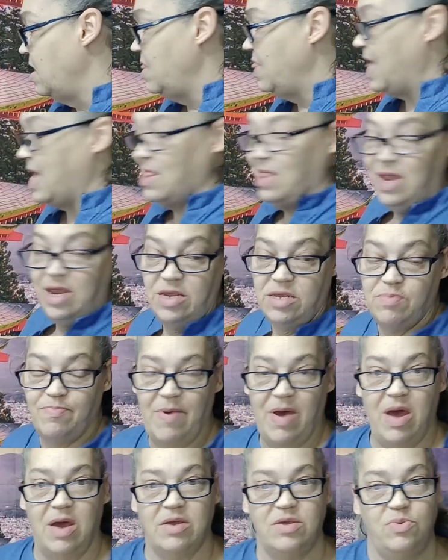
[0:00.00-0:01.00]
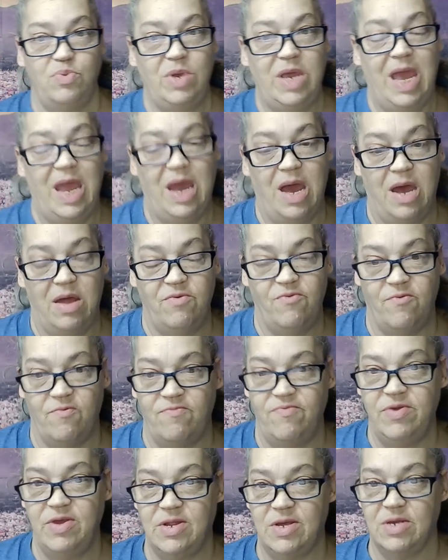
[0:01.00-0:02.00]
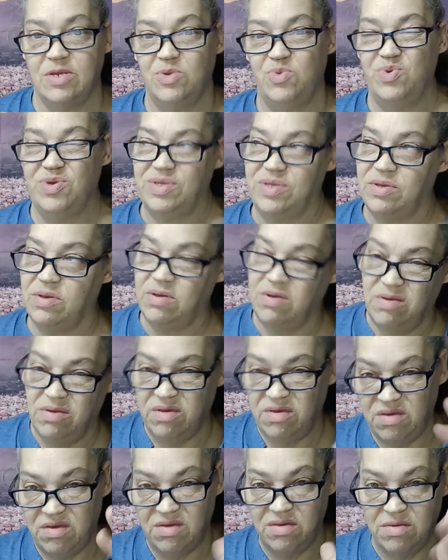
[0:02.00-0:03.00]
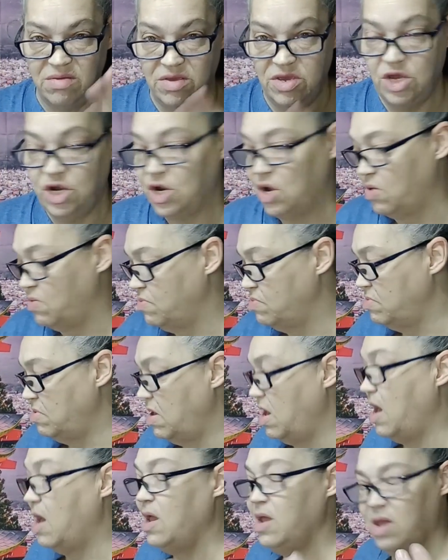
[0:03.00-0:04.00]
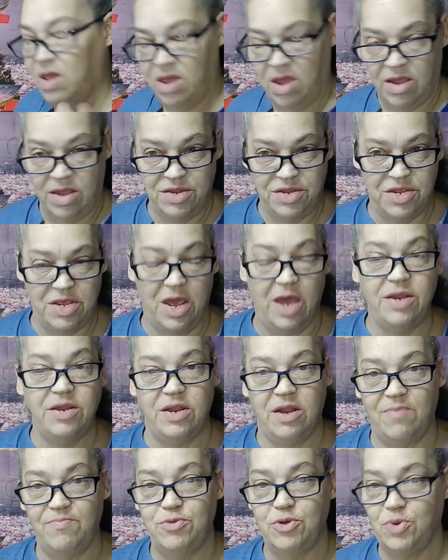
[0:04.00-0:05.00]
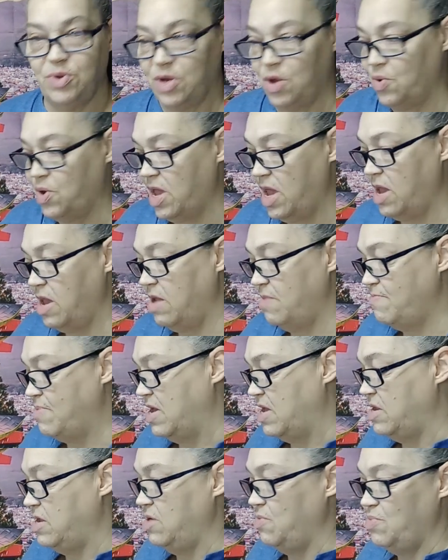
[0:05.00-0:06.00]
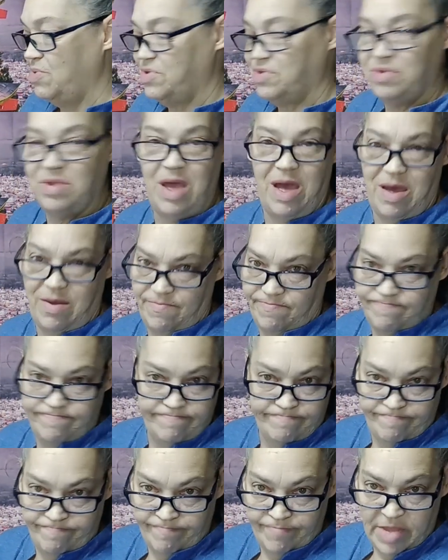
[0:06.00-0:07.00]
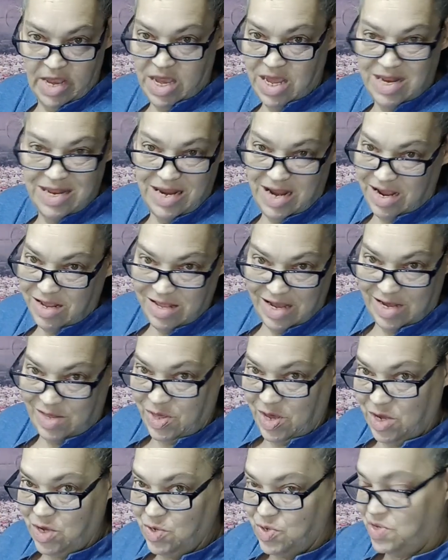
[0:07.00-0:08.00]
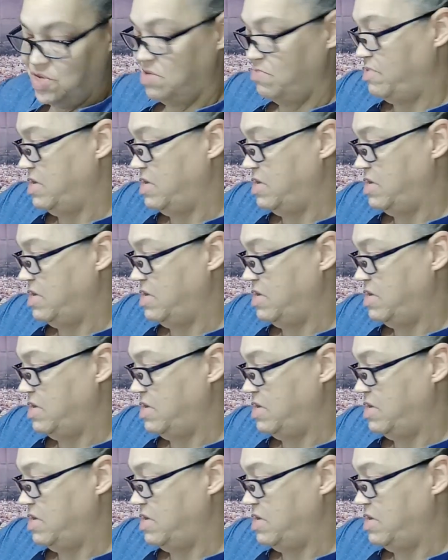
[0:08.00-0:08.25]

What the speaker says: that last box we had from Phoenix was, you know, I ended up doing okay, but it was not like they used to